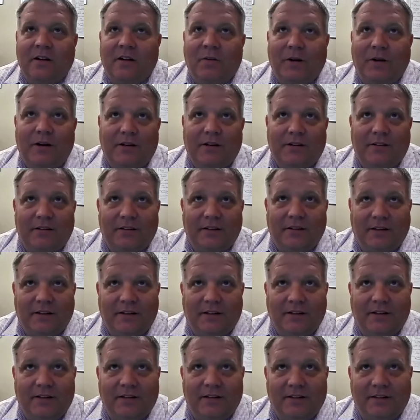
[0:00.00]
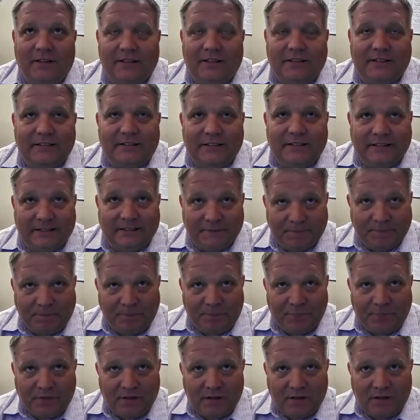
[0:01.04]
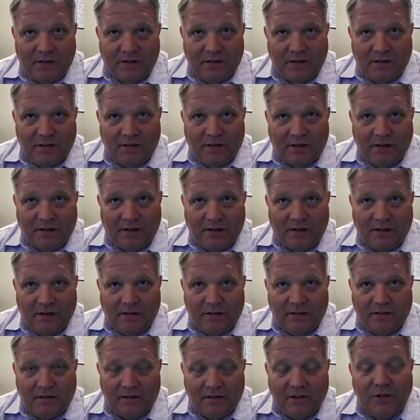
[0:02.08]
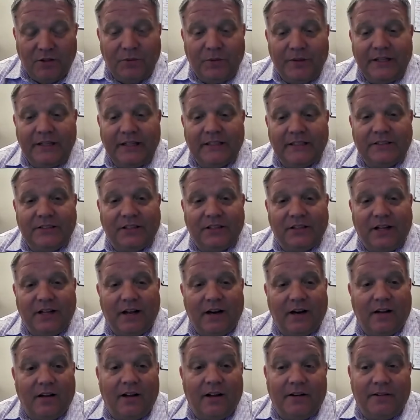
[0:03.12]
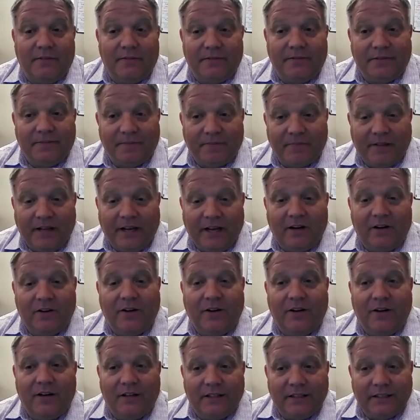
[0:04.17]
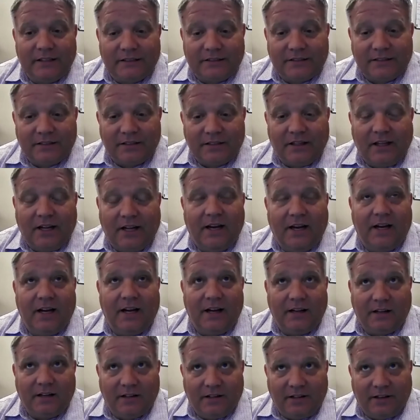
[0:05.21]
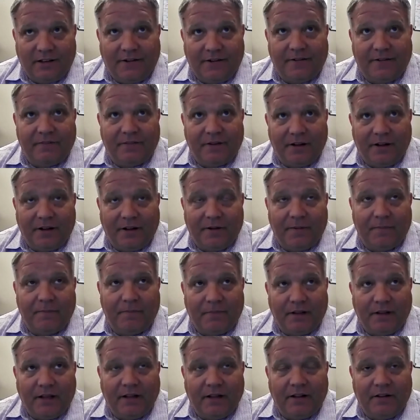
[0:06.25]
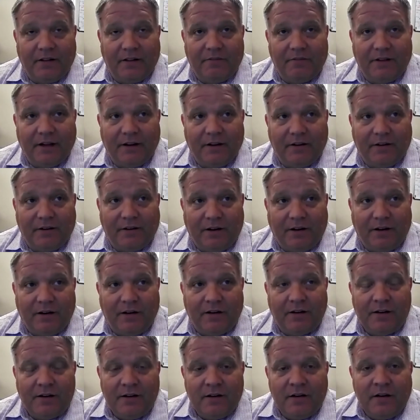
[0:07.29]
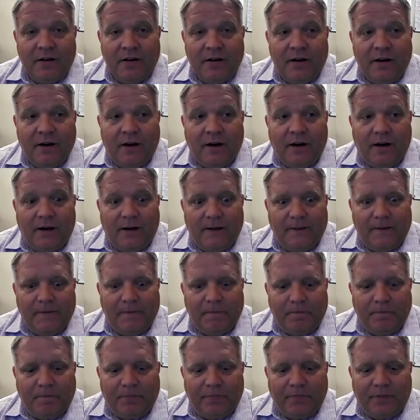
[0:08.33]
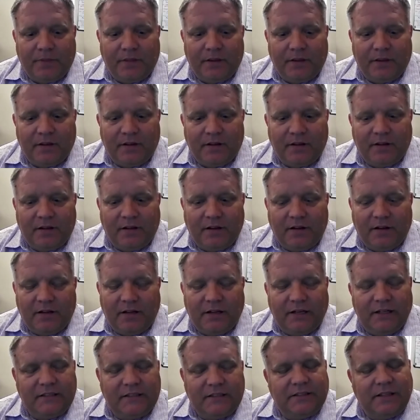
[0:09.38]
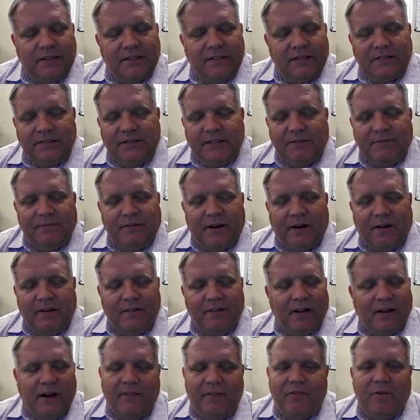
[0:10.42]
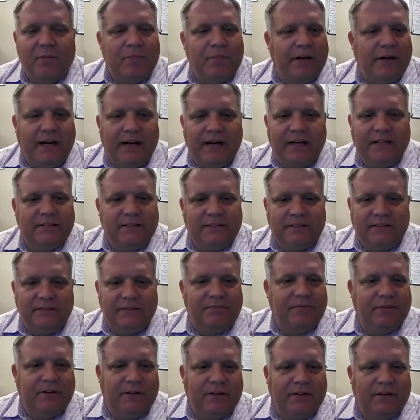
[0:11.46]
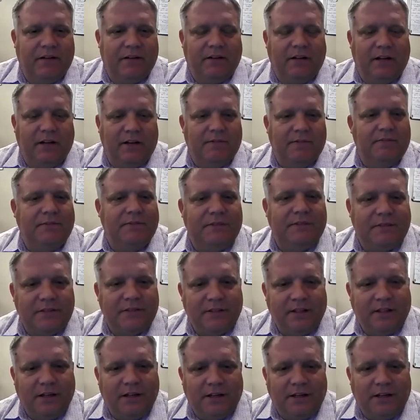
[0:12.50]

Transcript: Well, let's see. The Louie gets a lot of love. That car gets a lot of love. They love that car. Um, it's different. Everybody has different loves.